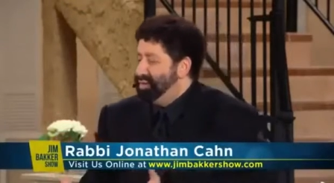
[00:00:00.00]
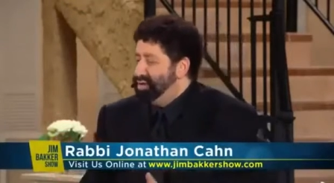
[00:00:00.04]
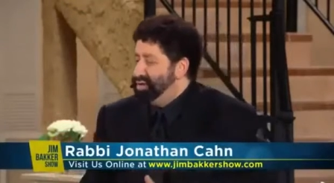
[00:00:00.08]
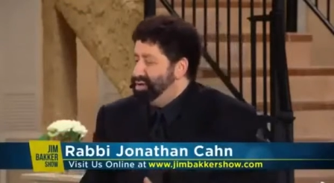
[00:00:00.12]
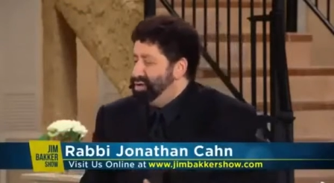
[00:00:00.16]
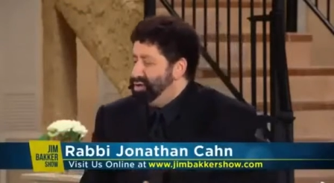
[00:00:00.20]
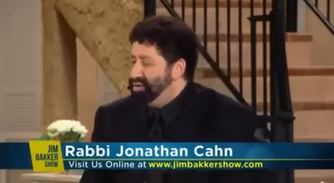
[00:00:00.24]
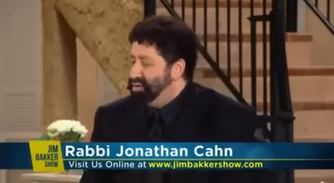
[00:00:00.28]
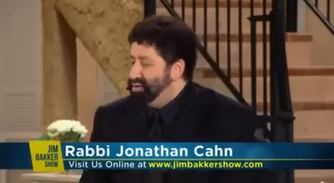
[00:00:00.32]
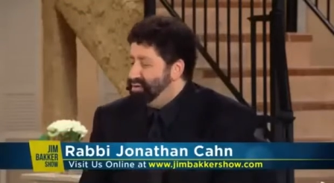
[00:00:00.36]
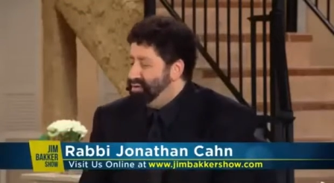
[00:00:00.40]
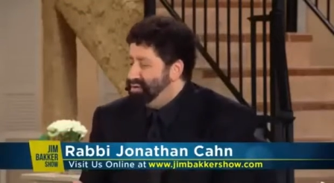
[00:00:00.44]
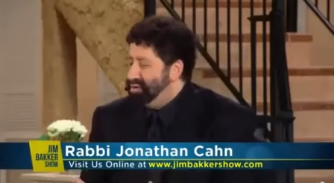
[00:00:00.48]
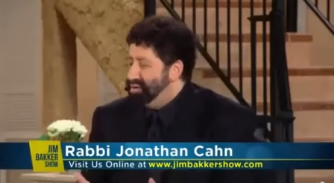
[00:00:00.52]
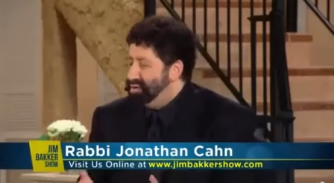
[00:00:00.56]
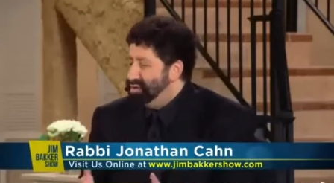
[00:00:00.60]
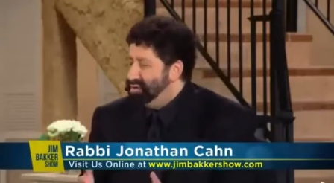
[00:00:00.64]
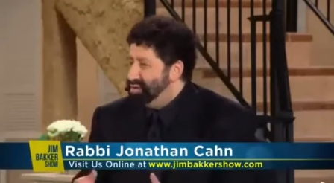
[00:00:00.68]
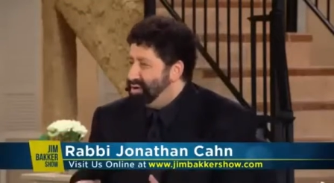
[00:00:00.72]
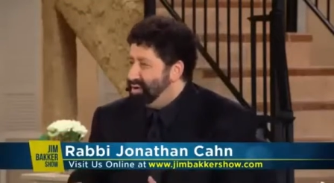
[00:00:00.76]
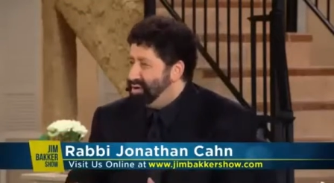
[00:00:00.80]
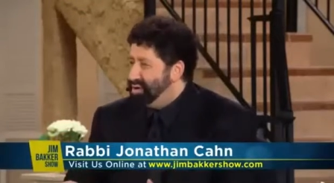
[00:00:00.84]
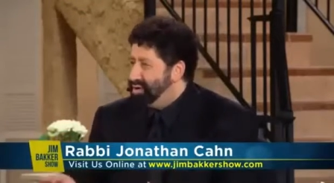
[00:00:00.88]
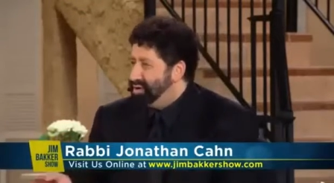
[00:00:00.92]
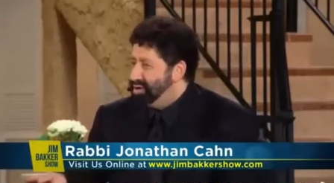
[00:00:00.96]
you know,
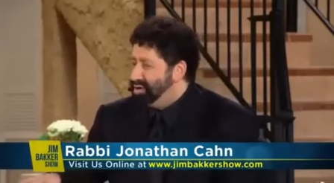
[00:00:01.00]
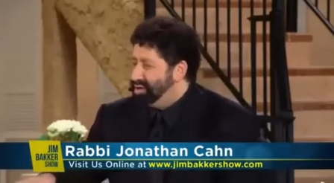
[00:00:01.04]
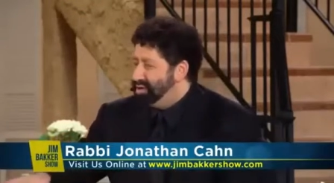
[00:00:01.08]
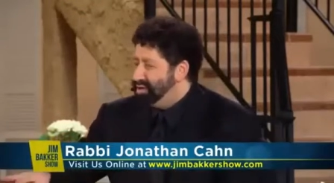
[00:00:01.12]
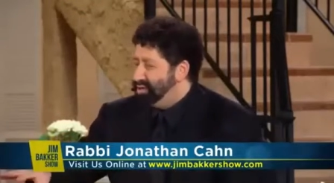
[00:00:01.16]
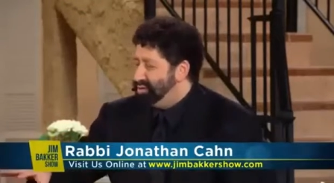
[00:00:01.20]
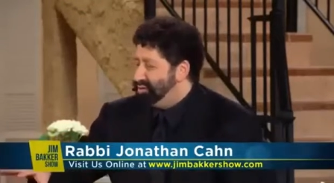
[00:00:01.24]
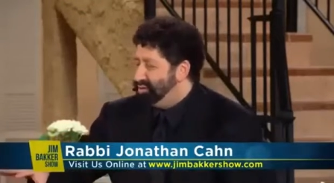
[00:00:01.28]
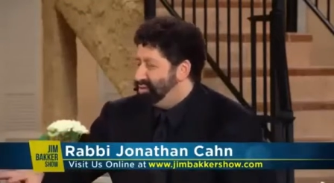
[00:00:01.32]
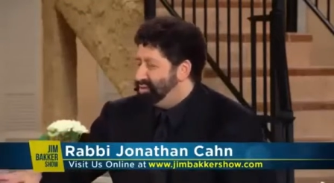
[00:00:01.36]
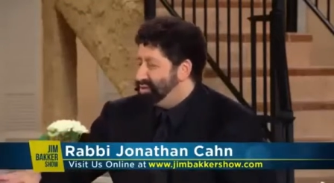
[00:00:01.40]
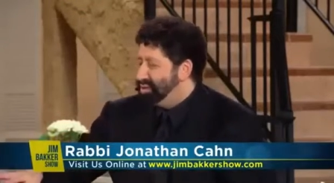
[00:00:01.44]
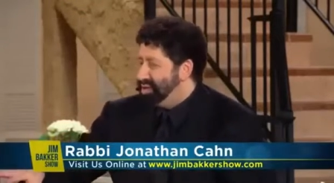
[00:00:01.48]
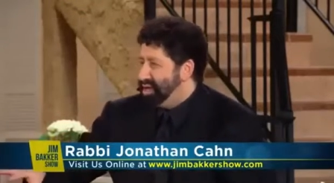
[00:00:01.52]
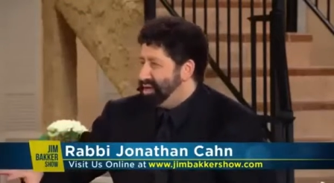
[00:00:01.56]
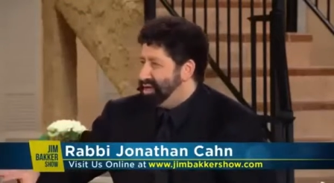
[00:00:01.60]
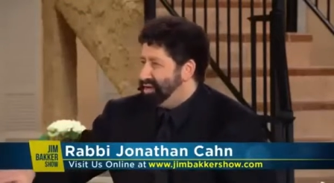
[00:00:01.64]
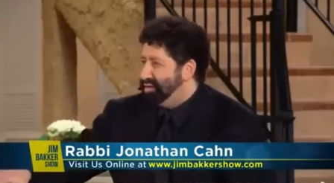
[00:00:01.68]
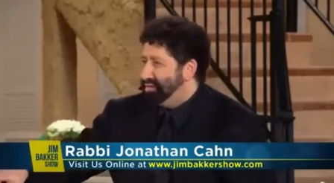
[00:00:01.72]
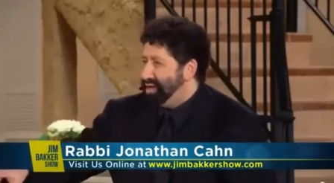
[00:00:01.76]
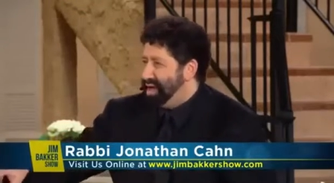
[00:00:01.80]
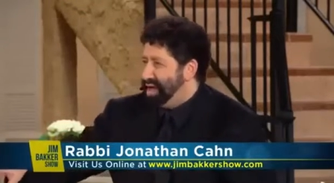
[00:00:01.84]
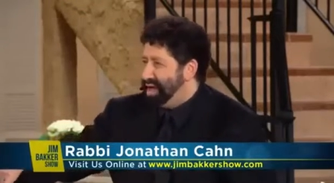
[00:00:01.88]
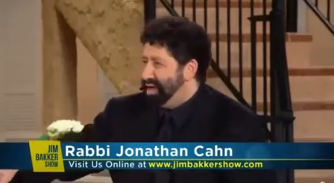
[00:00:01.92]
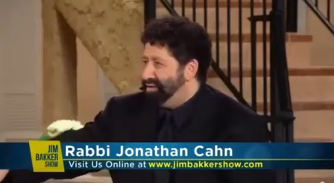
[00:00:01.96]
darkness was kind
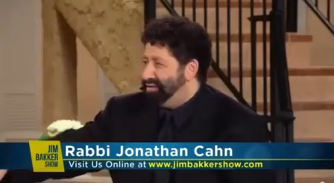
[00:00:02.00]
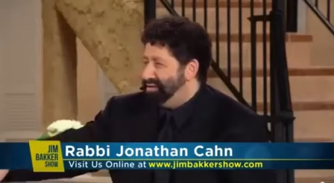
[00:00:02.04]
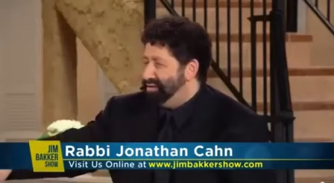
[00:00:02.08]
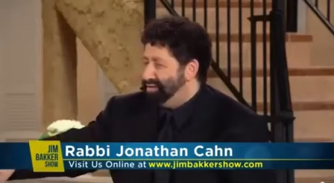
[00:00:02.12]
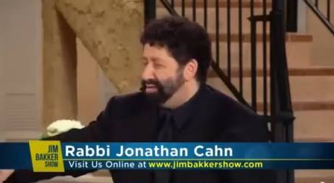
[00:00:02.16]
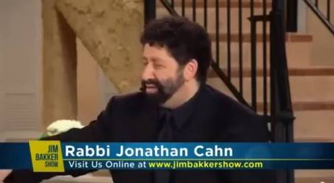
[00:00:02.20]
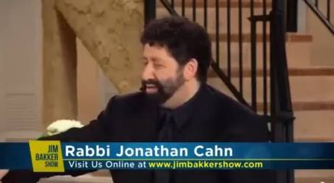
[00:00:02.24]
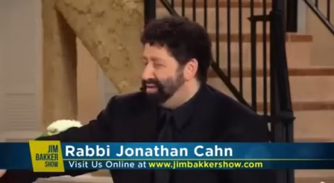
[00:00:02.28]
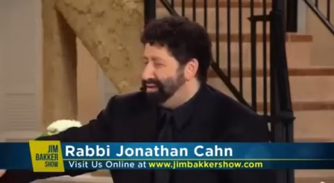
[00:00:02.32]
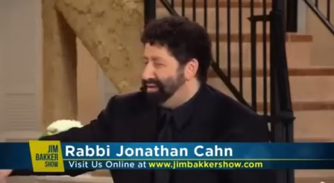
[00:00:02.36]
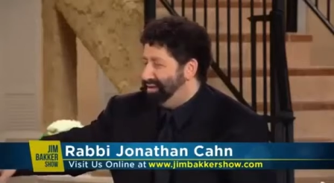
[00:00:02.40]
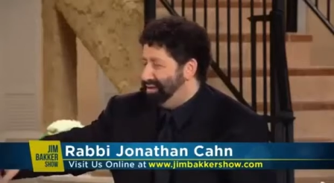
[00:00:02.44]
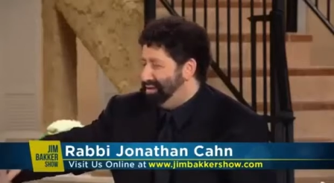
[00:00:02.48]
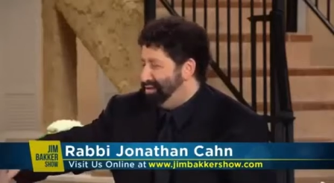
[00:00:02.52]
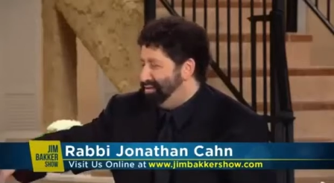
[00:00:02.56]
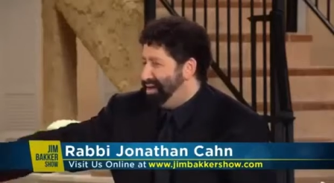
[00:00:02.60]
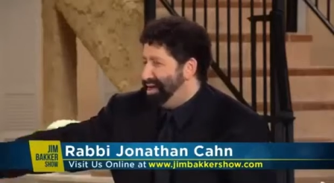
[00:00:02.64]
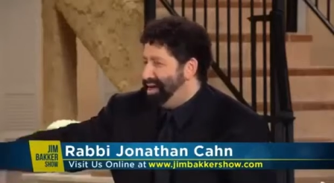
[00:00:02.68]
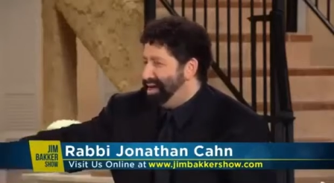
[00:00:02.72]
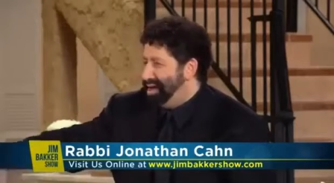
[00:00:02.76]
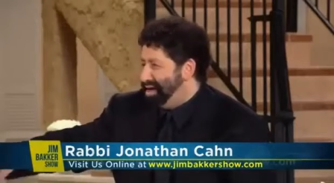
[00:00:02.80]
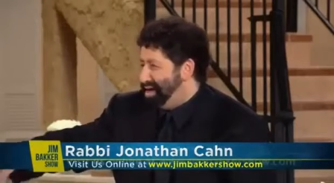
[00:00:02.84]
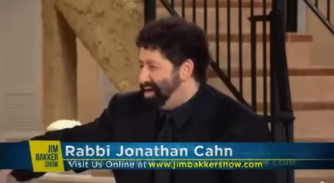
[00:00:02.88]
of out of the, you know,